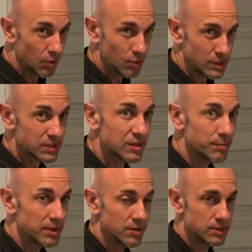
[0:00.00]
or this
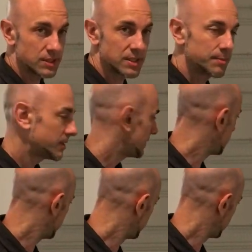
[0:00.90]
could be used as some
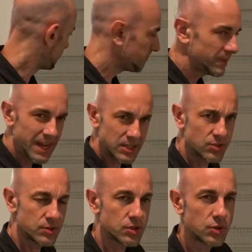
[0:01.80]
kind of
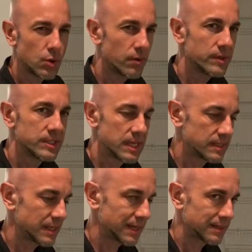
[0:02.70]
extra storage
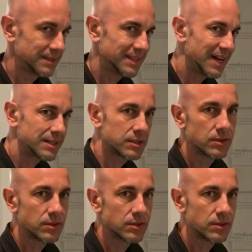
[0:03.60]
that's like not